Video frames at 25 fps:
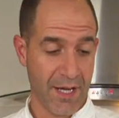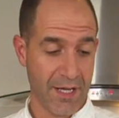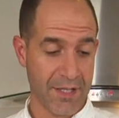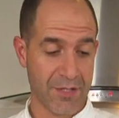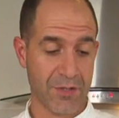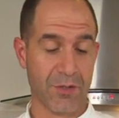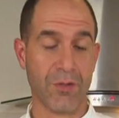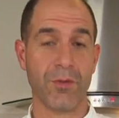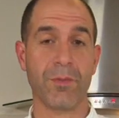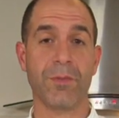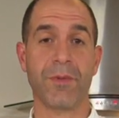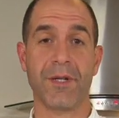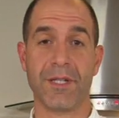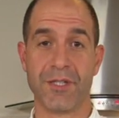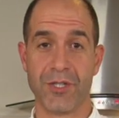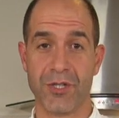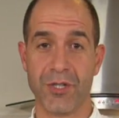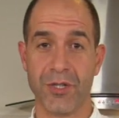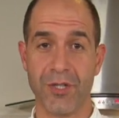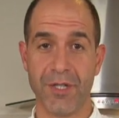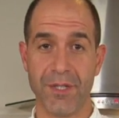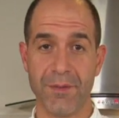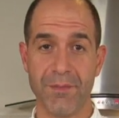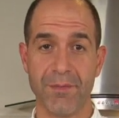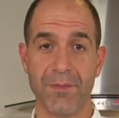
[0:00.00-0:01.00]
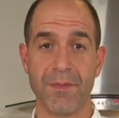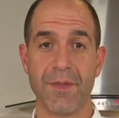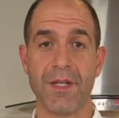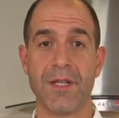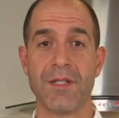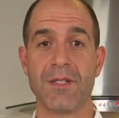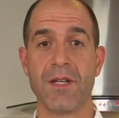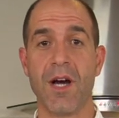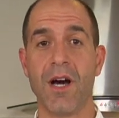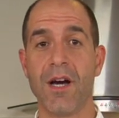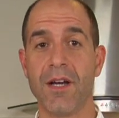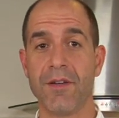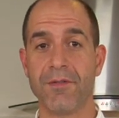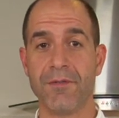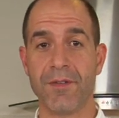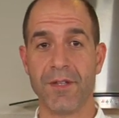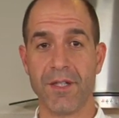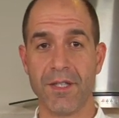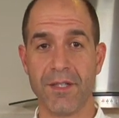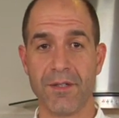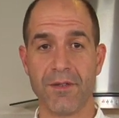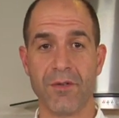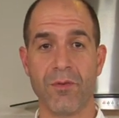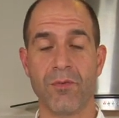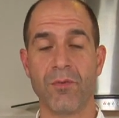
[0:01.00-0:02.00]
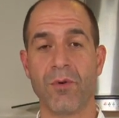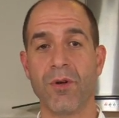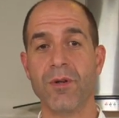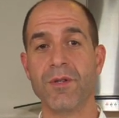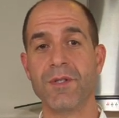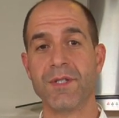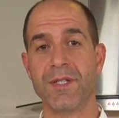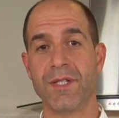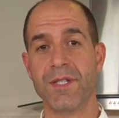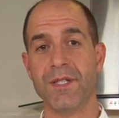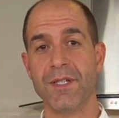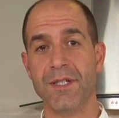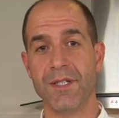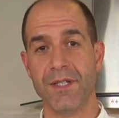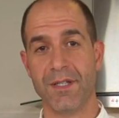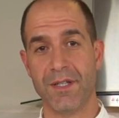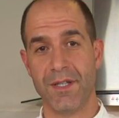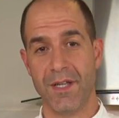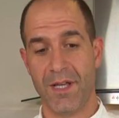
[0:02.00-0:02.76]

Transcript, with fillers: It's called bracciole. It's eye fillet, roasted,